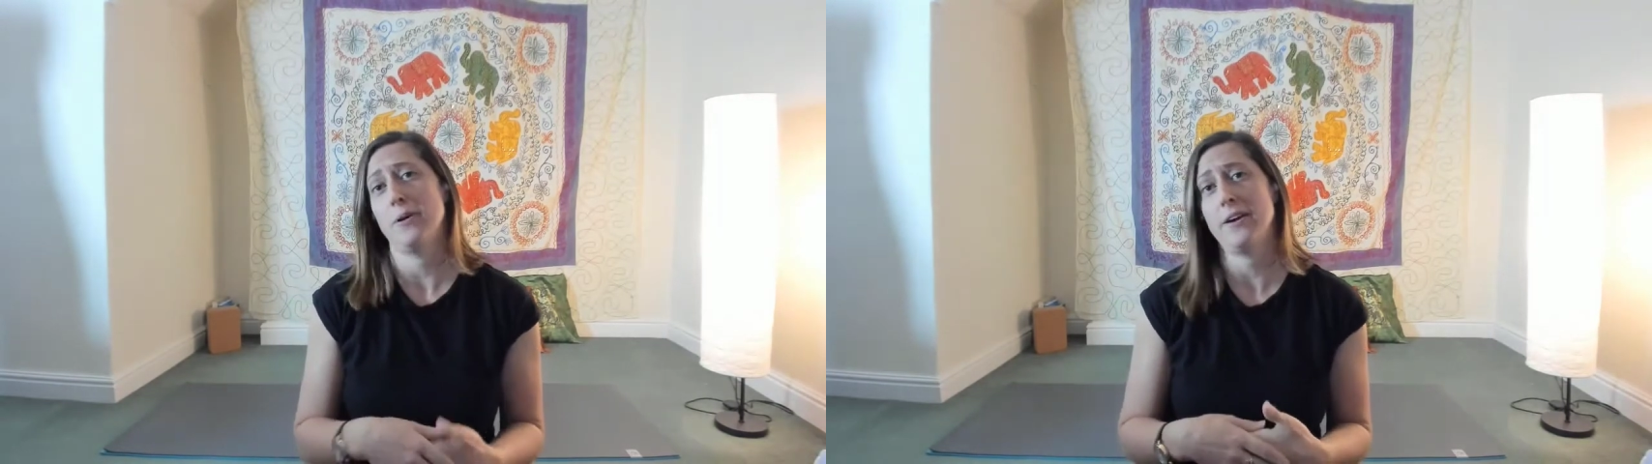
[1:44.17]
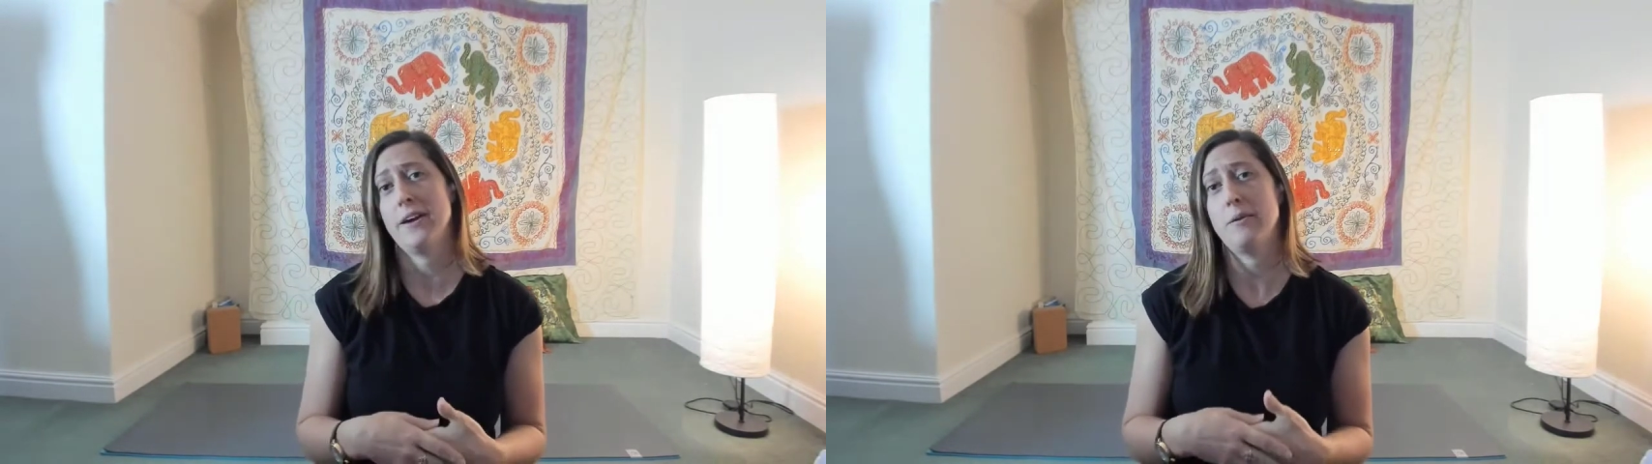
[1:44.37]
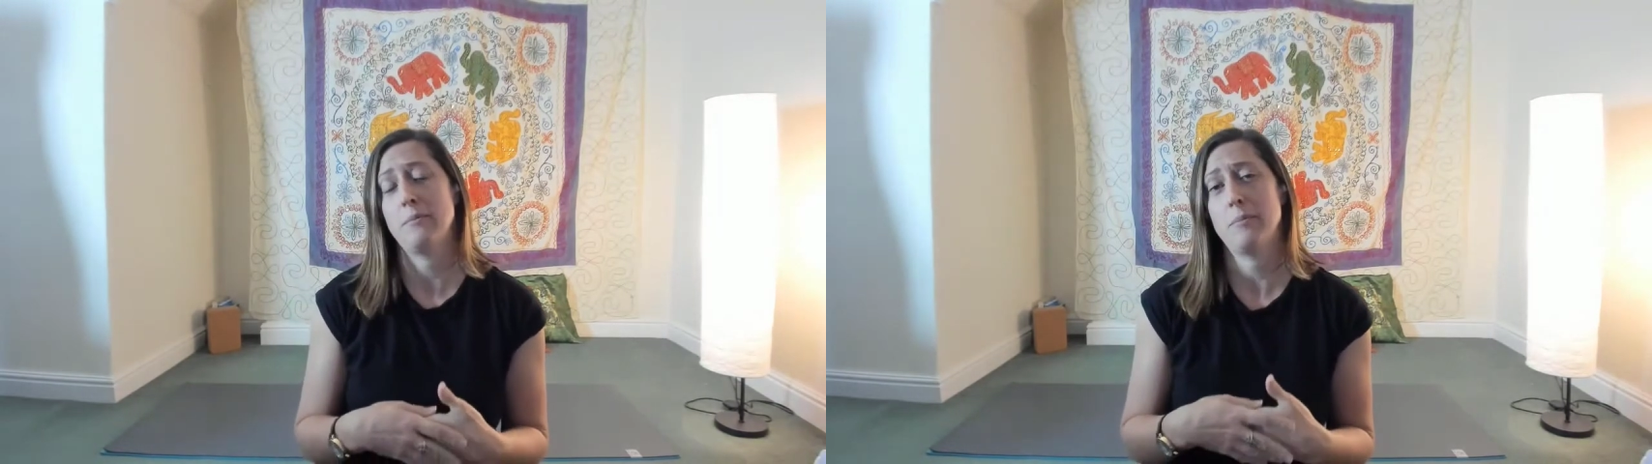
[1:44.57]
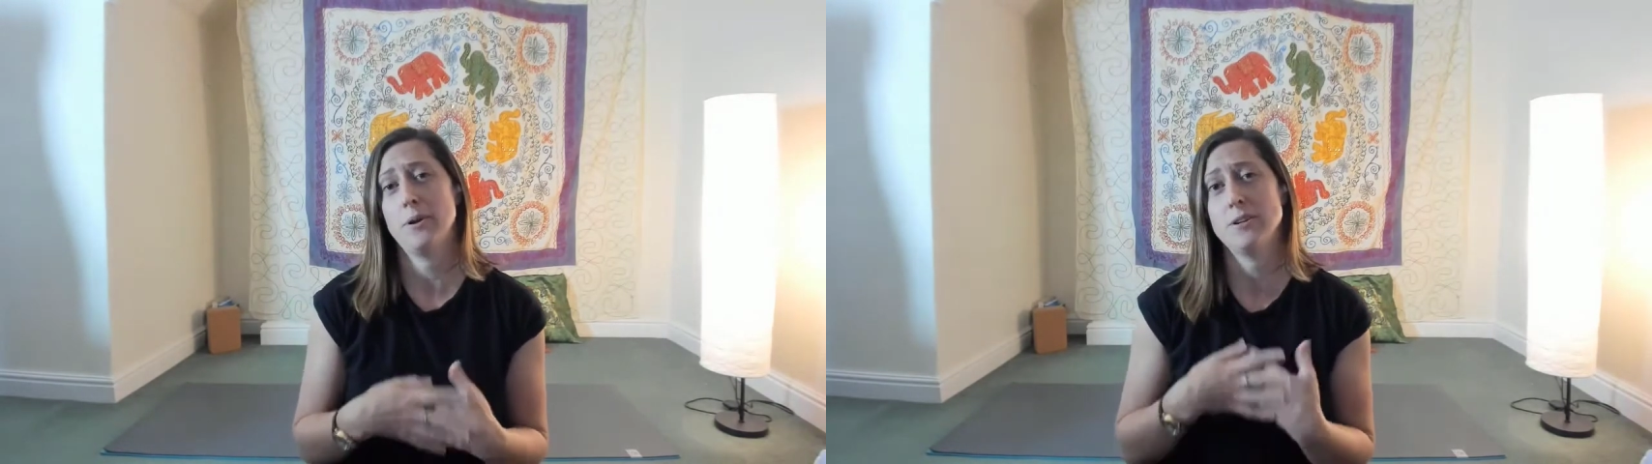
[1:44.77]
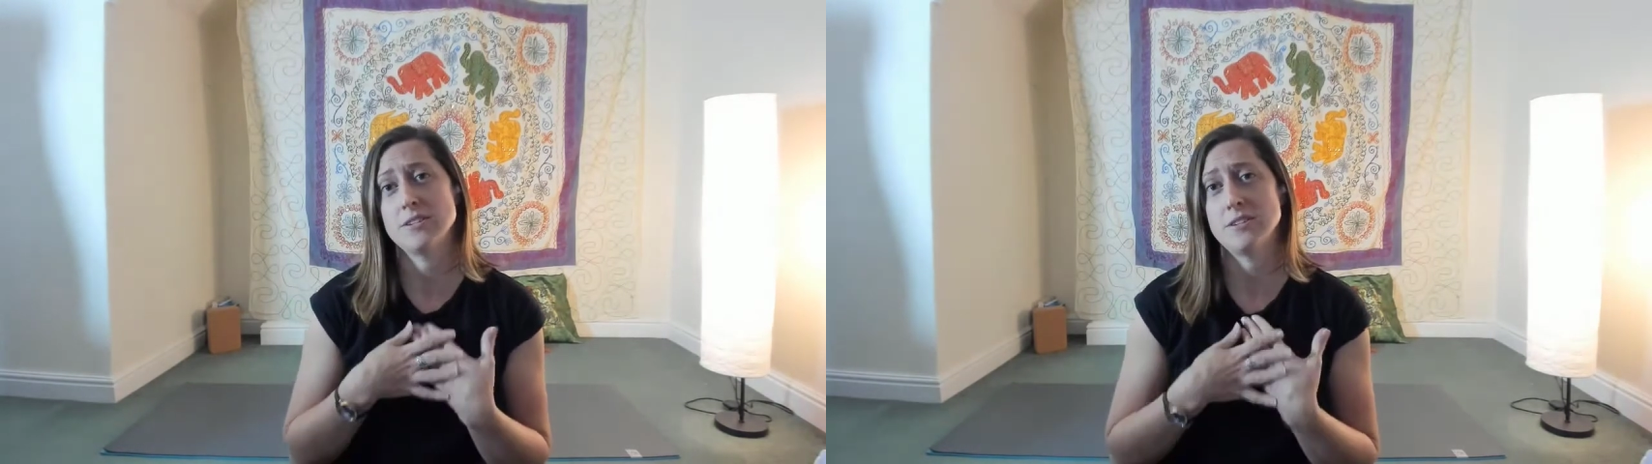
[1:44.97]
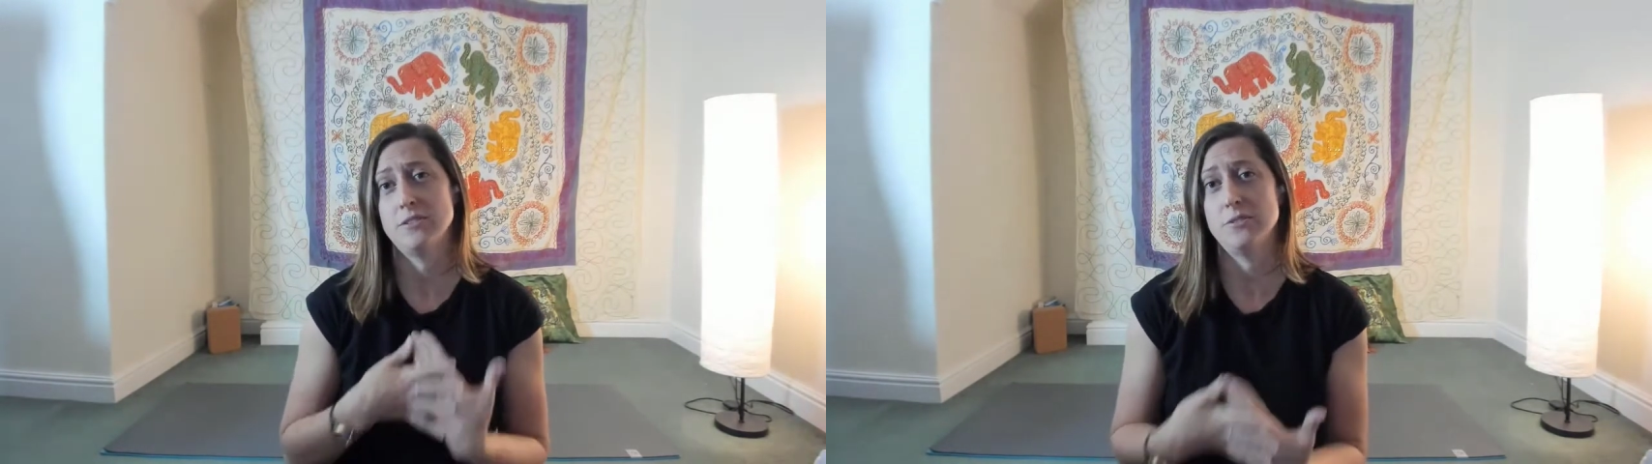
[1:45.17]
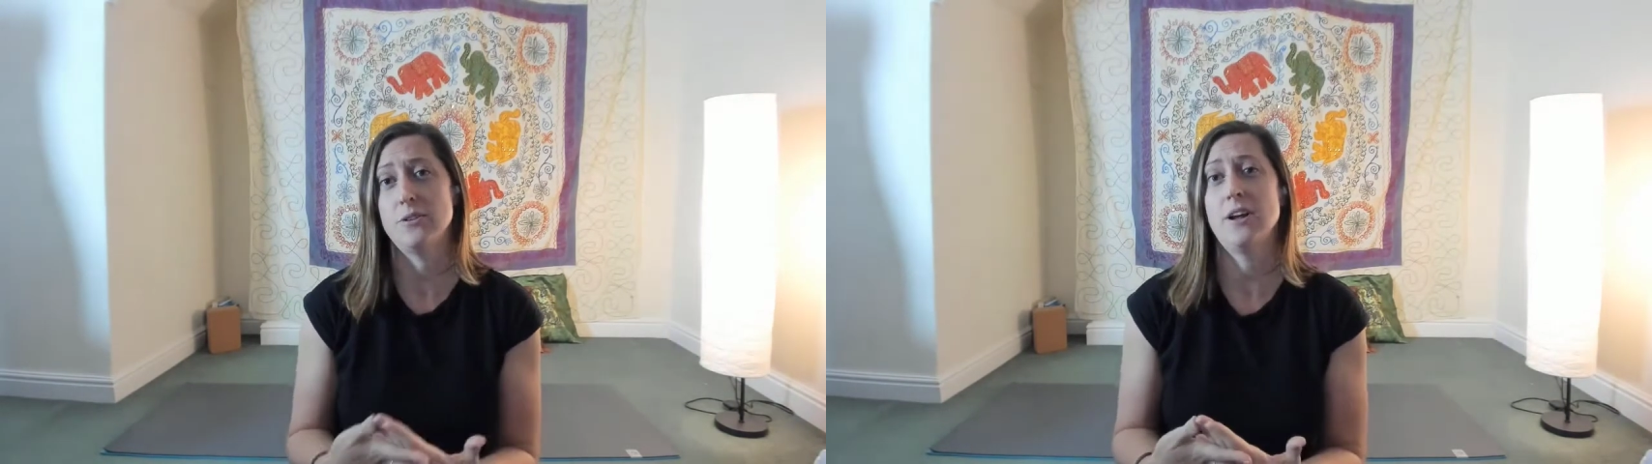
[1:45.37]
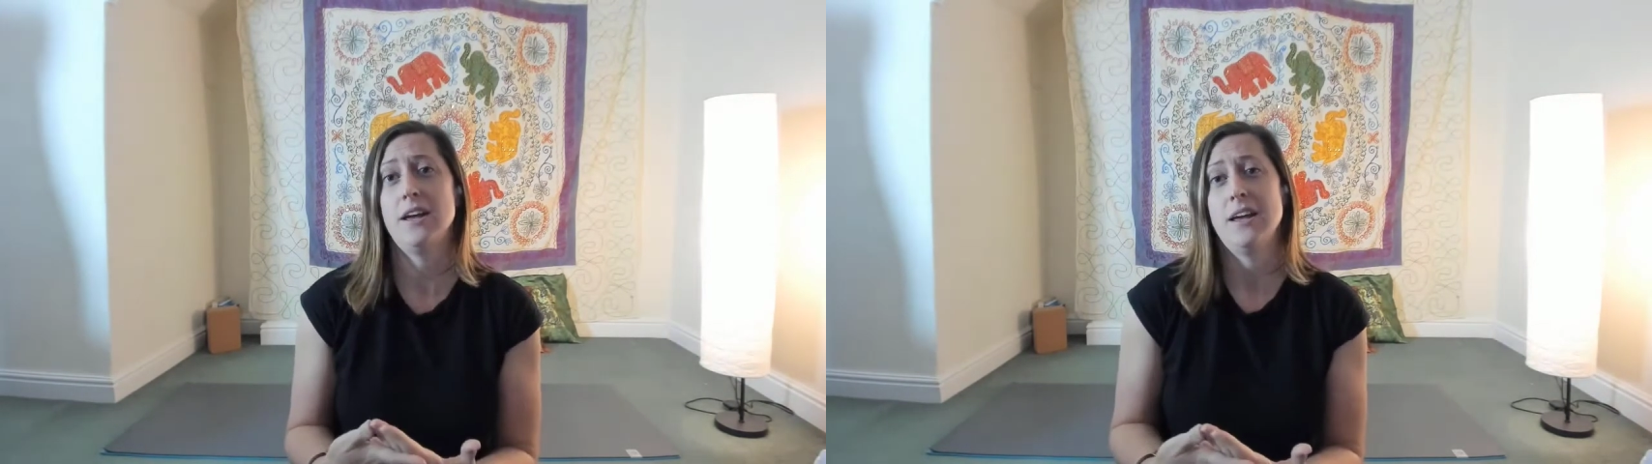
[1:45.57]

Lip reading: my personal